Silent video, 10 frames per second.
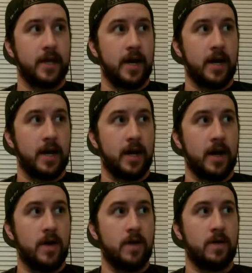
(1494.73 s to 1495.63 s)

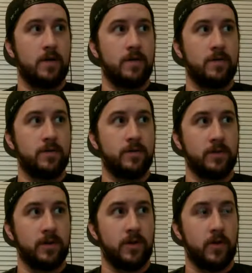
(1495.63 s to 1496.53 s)
Oh
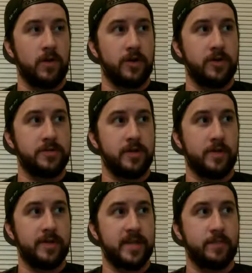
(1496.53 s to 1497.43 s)
Lord, Houston
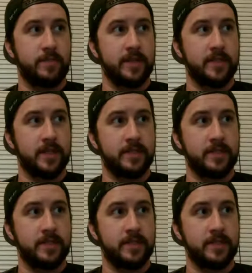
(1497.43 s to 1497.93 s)
almost had a pick six.